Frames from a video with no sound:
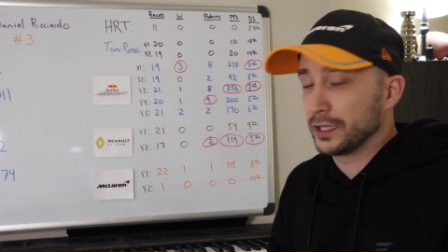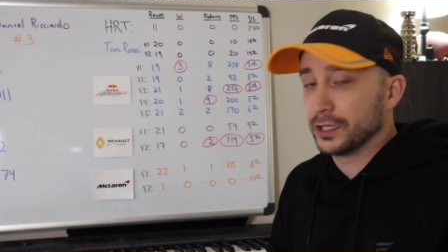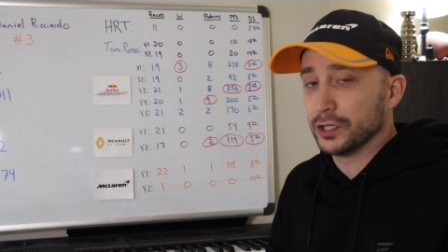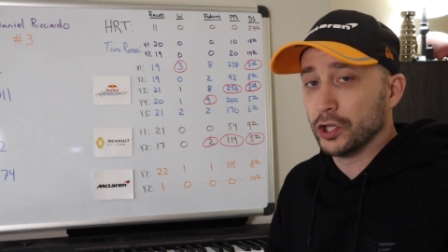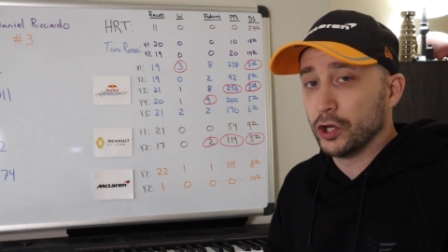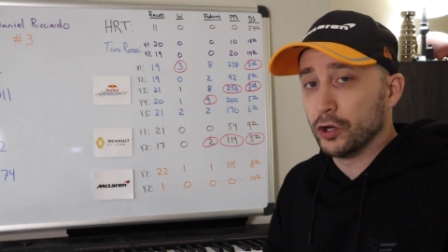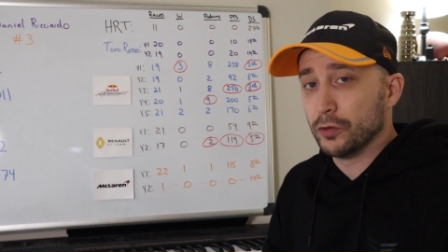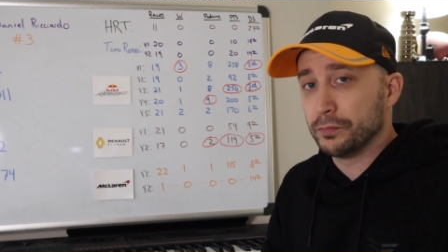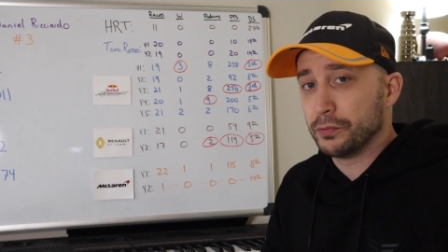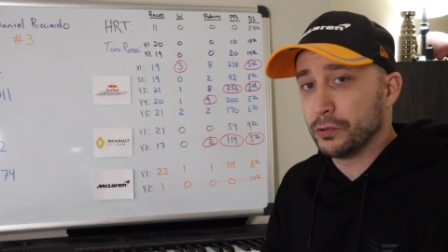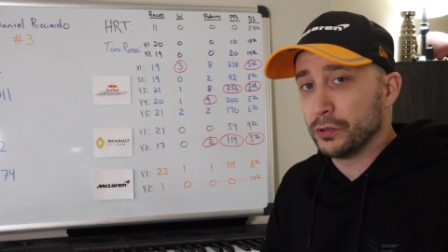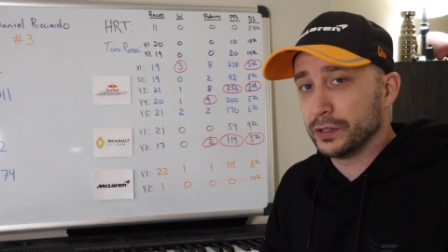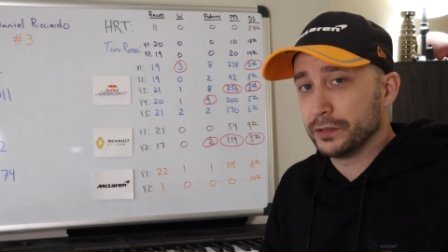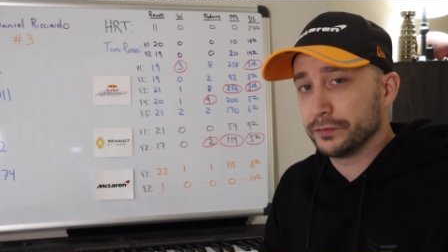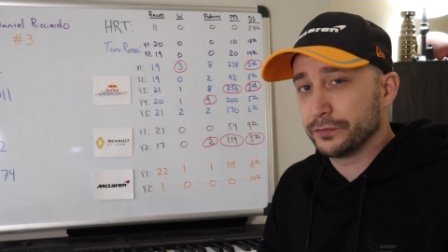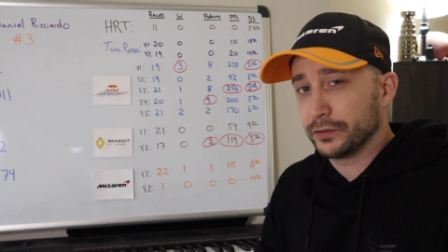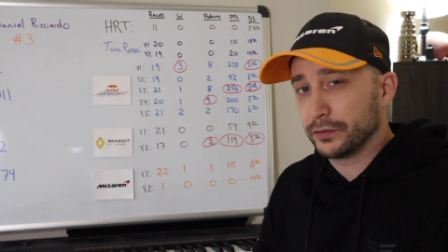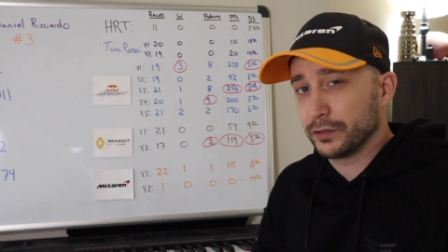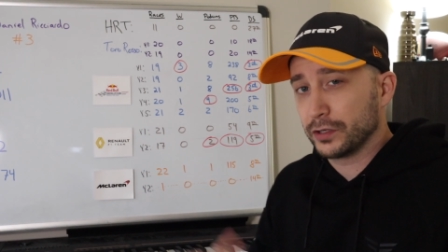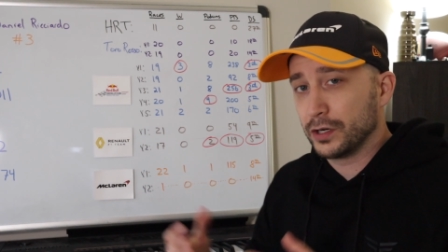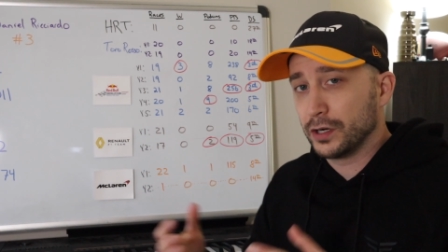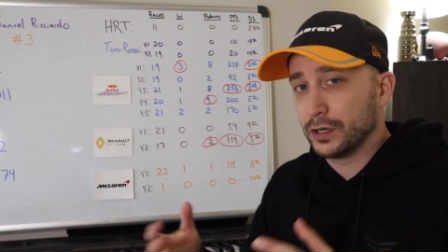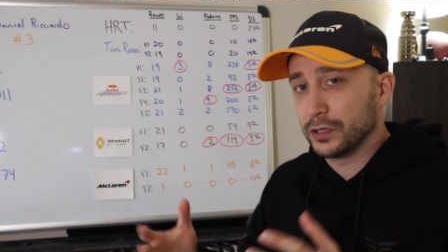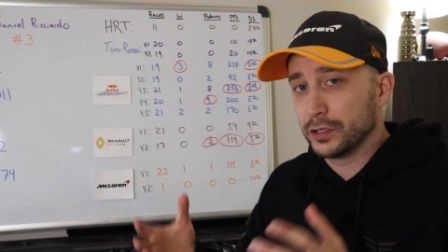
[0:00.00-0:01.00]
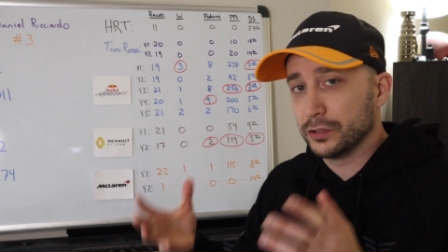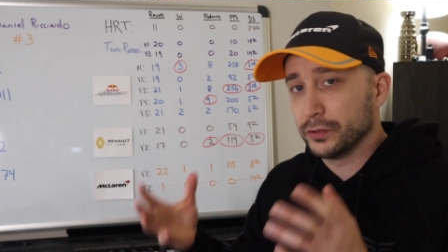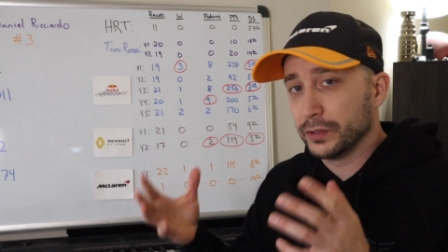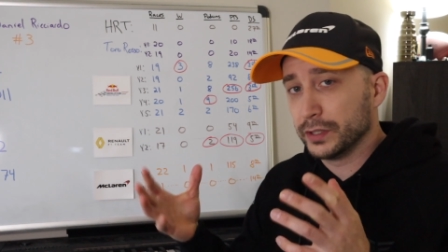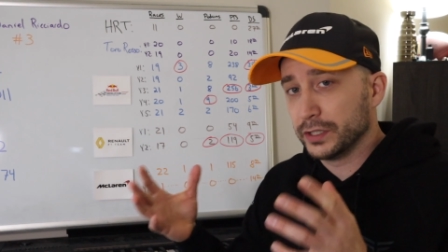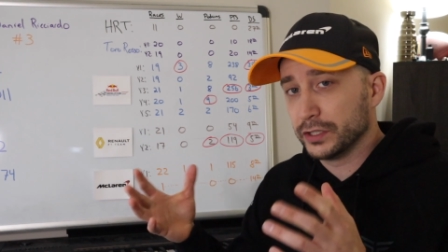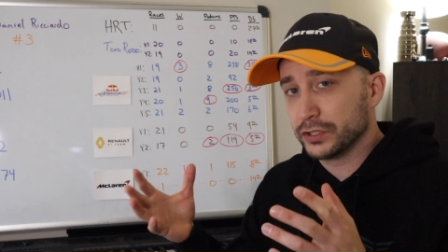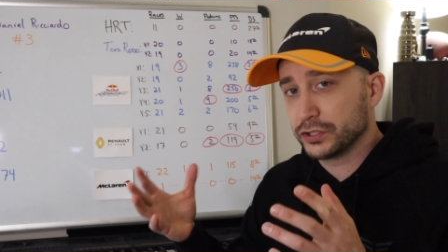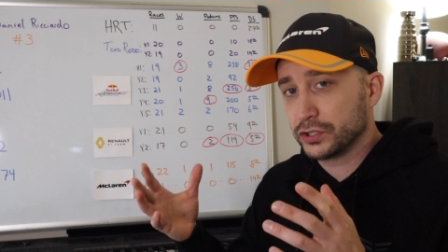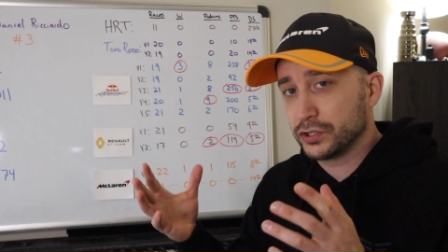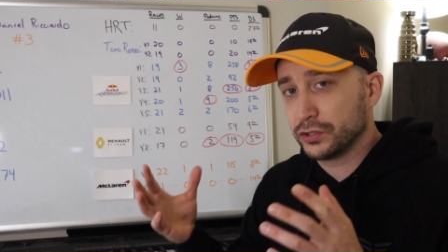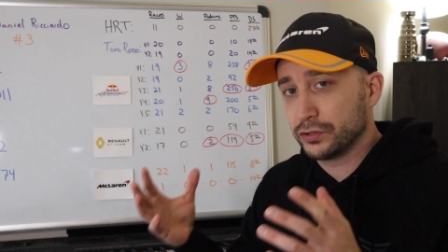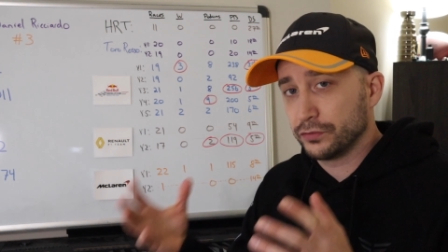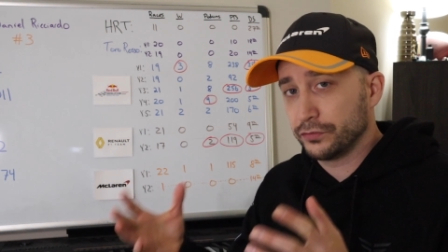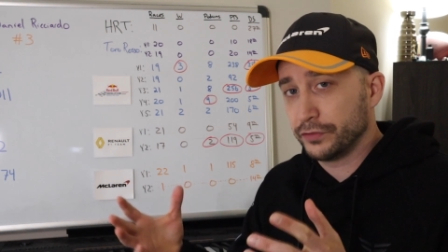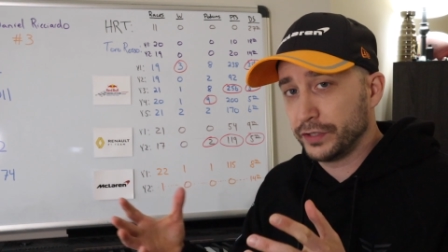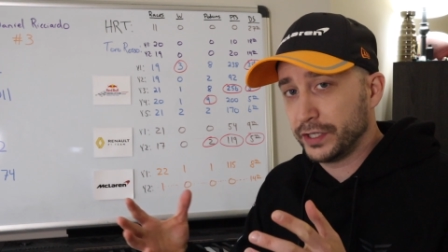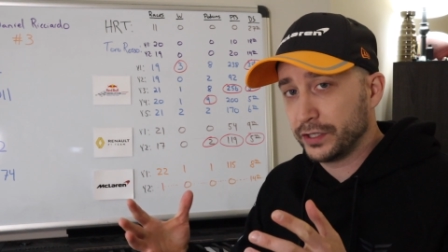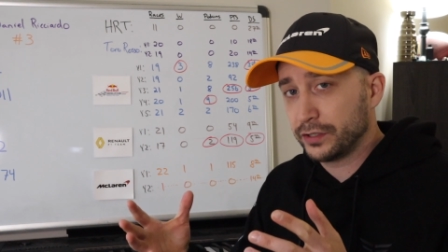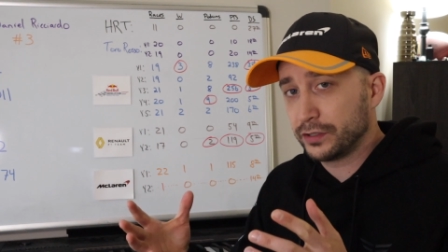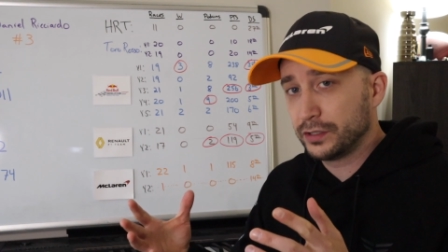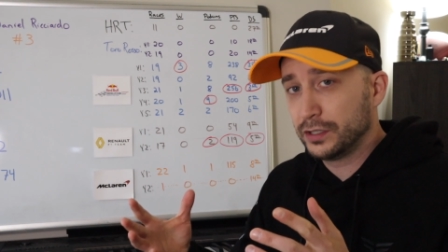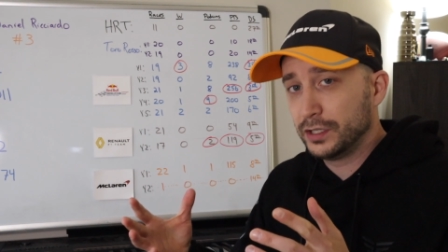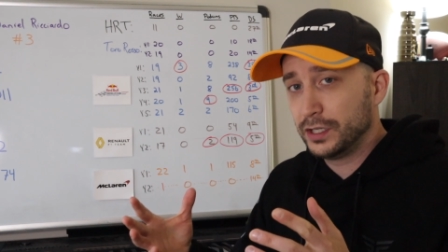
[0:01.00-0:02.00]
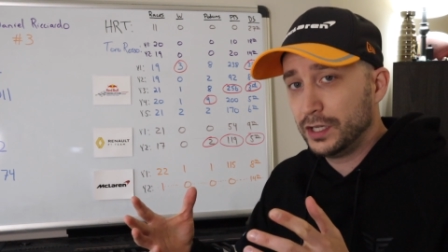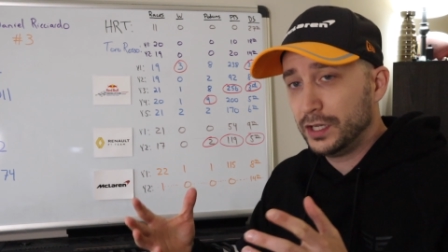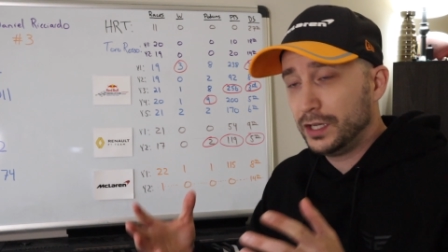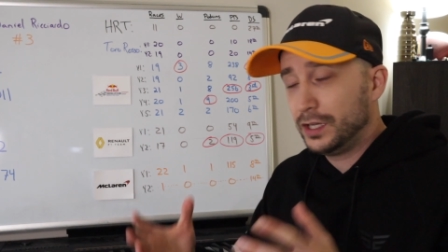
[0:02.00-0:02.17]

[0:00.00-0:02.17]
a low point for Ricciardo in his career.